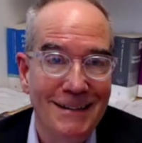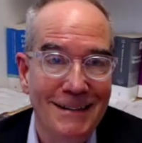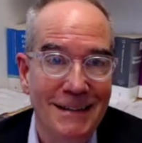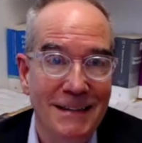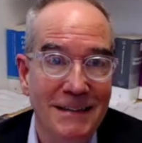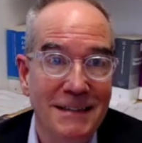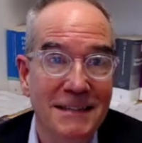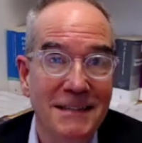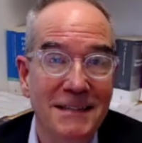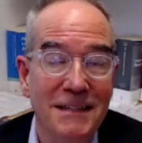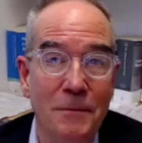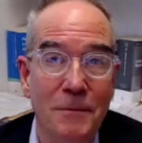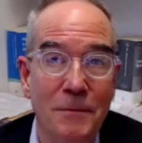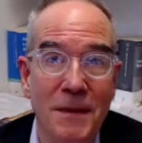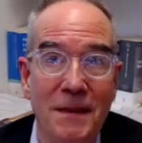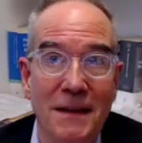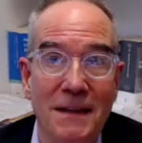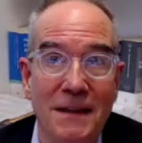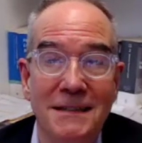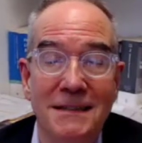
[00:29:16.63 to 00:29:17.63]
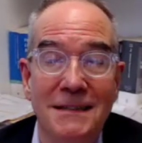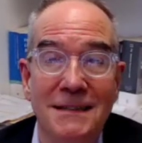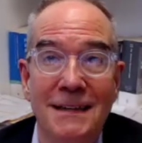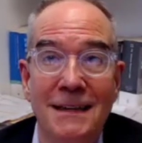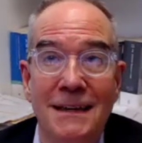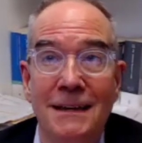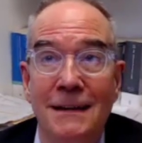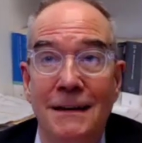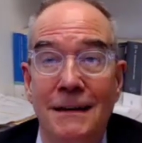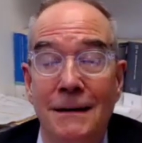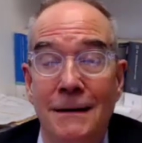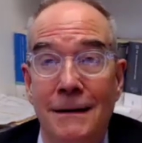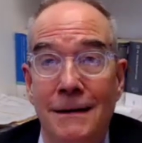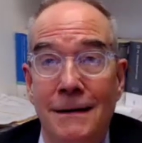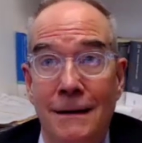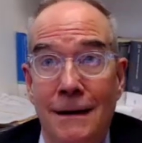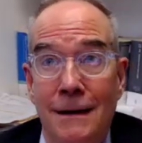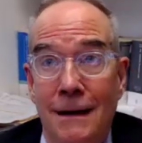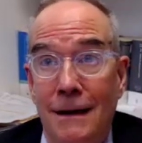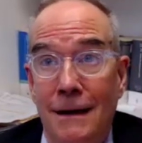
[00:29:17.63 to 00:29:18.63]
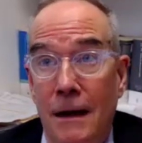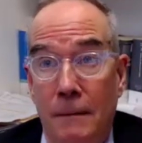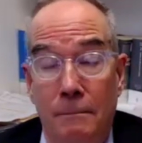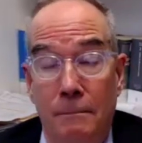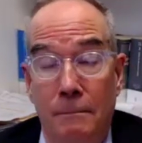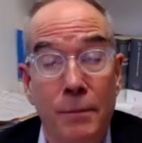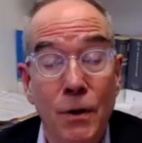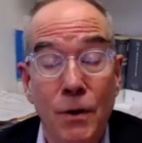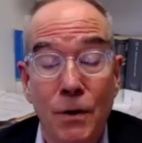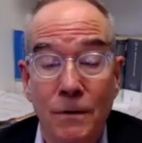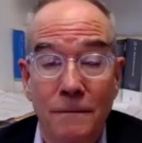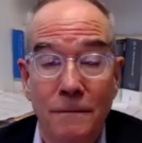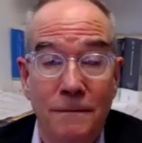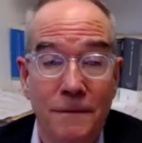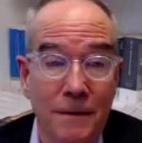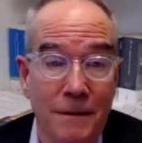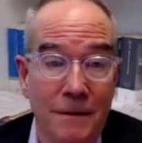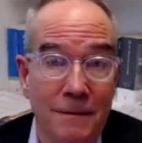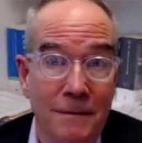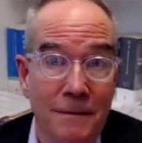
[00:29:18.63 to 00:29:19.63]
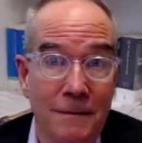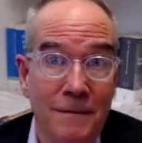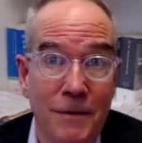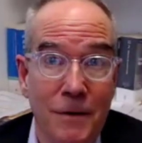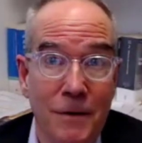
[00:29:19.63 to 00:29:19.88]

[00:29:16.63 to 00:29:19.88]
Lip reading: This is something that's a boon for